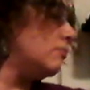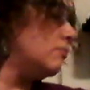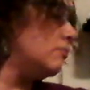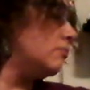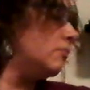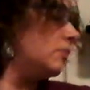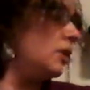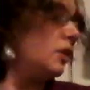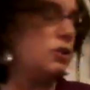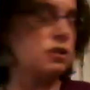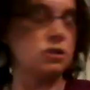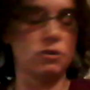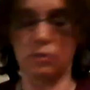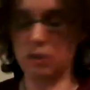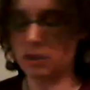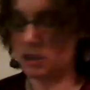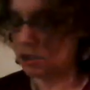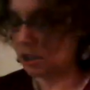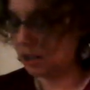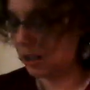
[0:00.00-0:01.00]
I think this
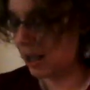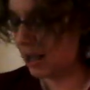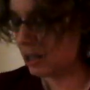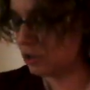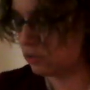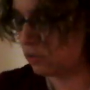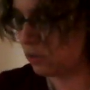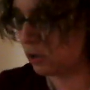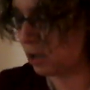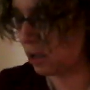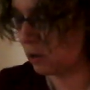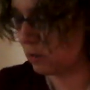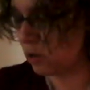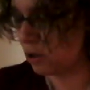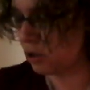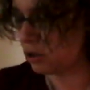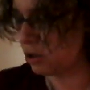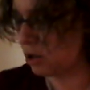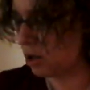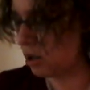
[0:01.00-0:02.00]
was the last one I
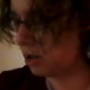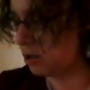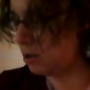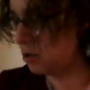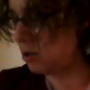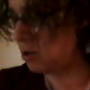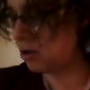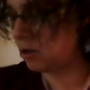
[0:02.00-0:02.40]
worked on